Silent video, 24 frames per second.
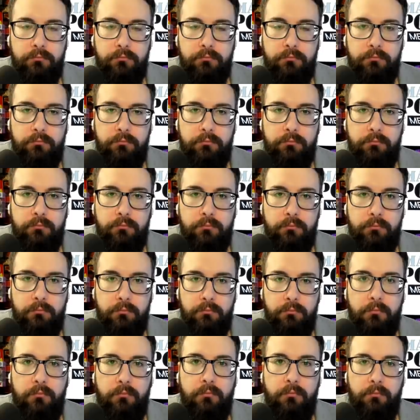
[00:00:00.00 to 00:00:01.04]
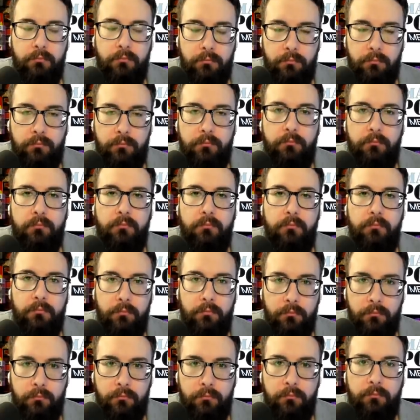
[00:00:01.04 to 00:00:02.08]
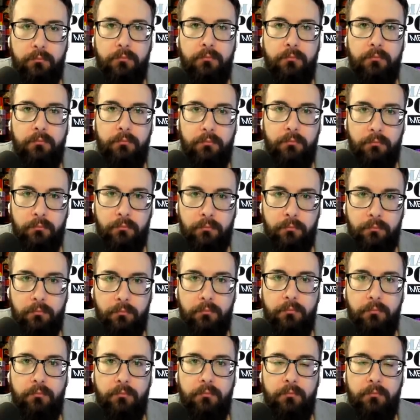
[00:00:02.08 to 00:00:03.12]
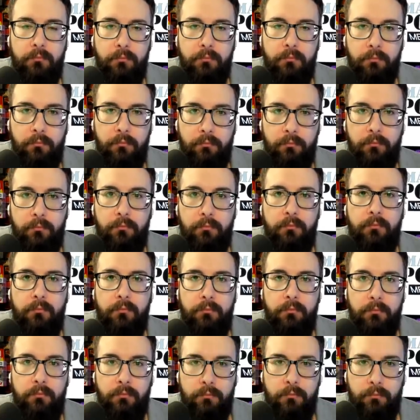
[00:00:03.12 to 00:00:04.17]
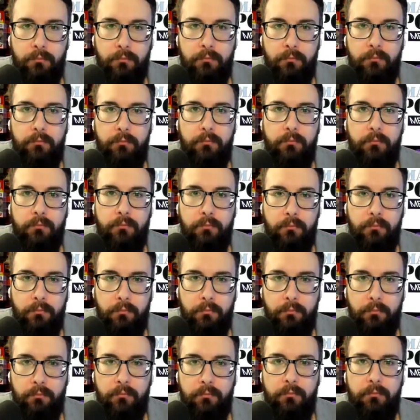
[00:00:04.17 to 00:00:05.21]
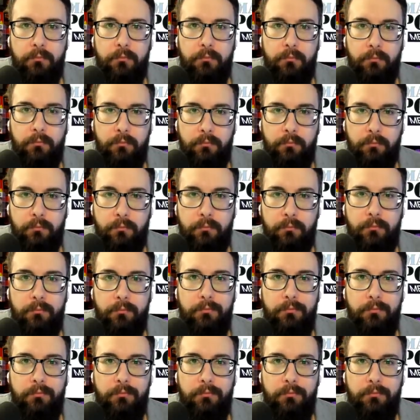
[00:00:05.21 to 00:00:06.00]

[no speech]